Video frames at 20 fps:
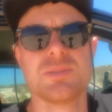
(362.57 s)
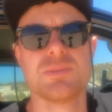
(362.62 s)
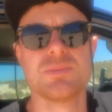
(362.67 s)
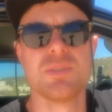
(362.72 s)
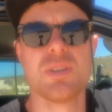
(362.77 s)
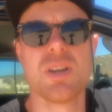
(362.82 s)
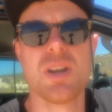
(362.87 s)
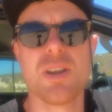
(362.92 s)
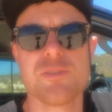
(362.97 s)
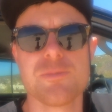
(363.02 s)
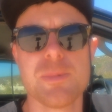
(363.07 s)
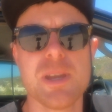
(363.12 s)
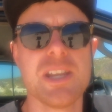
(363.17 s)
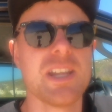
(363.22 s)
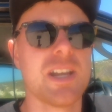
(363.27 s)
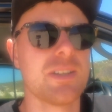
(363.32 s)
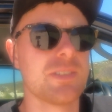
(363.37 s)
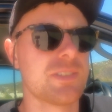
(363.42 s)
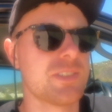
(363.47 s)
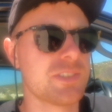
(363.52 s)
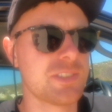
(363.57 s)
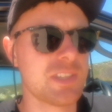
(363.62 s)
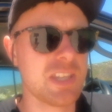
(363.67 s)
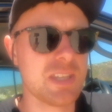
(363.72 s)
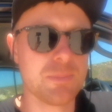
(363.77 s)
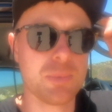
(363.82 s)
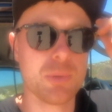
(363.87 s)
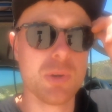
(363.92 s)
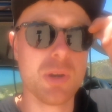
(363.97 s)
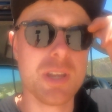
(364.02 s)
Right, we've made it out to
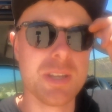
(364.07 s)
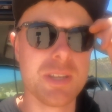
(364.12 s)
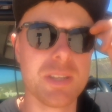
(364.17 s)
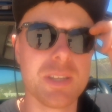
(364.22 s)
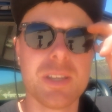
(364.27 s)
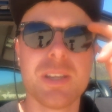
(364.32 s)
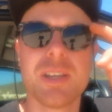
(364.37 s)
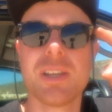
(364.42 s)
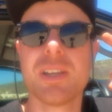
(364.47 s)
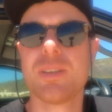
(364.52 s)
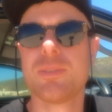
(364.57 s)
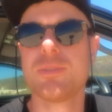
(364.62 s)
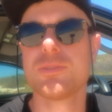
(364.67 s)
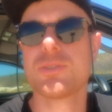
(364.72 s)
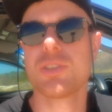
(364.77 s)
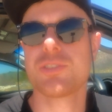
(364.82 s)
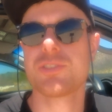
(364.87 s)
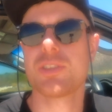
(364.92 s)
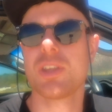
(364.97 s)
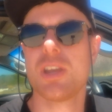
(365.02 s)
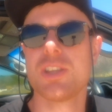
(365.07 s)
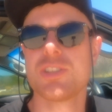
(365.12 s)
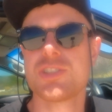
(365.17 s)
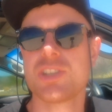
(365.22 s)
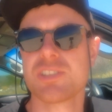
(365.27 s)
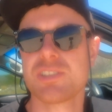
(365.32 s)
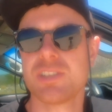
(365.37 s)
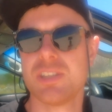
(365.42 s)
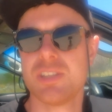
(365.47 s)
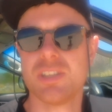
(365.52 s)
Steep Point. Just checked
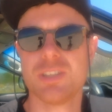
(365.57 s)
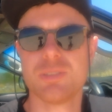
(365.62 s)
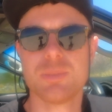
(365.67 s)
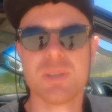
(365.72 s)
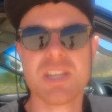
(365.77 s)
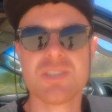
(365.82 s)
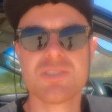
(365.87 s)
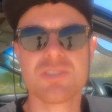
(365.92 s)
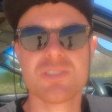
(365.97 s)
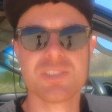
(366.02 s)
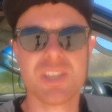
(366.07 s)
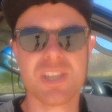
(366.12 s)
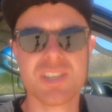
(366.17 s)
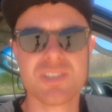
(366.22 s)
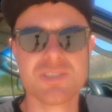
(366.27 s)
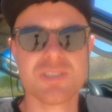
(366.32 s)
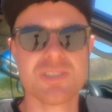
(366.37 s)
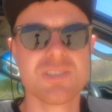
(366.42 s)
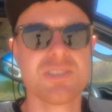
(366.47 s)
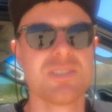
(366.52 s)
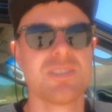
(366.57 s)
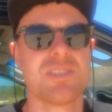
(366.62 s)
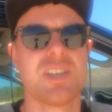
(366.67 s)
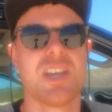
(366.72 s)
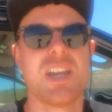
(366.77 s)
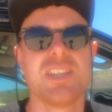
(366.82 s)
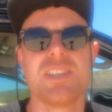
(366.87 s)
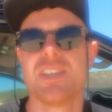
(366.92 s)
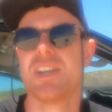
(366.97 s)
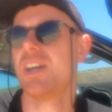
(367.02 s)
in at the ranger station,
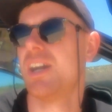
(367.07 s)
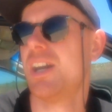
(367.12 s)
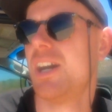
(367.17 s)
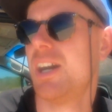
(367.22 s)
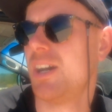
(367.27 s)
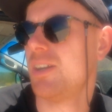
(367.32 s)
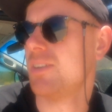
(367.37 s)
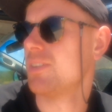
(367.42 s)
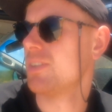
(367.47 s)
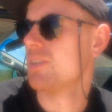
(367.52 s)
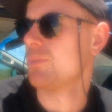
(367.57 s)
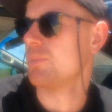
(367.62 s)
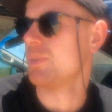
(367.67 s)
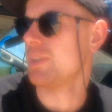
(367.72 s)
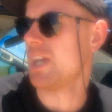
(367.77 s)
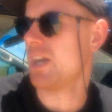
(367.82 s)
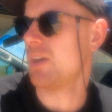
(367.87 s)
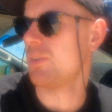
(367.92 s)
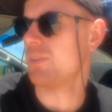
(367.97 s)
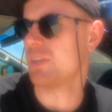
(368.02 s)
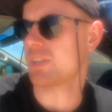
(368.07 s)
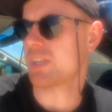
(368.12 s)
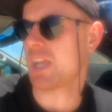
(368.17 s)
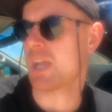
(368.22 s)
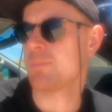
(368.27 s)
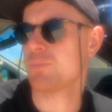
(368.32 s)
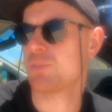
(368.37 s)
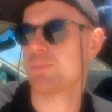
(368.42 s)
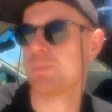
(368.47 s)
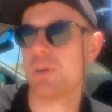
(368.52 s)
and we're now in our
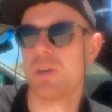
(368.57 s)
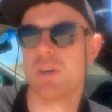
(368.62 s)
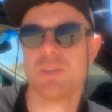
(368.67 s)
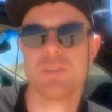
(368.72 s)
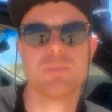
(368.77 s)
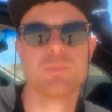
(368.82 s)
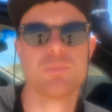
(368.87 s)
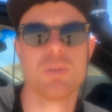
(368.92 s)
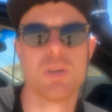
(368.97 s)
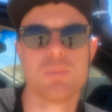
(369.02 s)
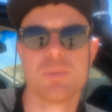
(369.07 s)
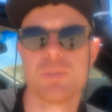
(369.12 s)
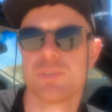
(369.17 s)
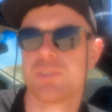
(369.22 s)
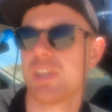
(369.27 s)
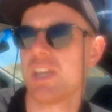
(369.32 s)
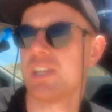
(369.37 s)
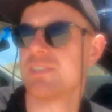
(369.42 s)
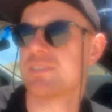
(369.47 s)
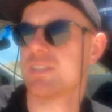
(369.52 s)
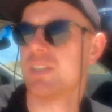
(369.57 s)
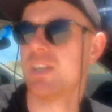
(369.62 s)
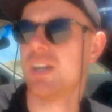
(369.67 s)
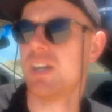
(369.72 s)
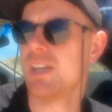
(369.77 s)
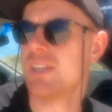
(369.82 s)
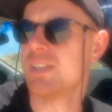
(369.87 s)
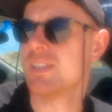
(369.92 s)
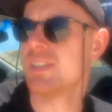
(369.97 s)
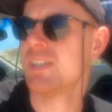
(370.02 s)
camp spot where we'll stay
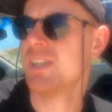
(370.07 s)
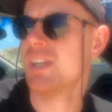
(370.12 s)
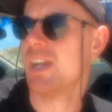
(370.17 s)
tonight.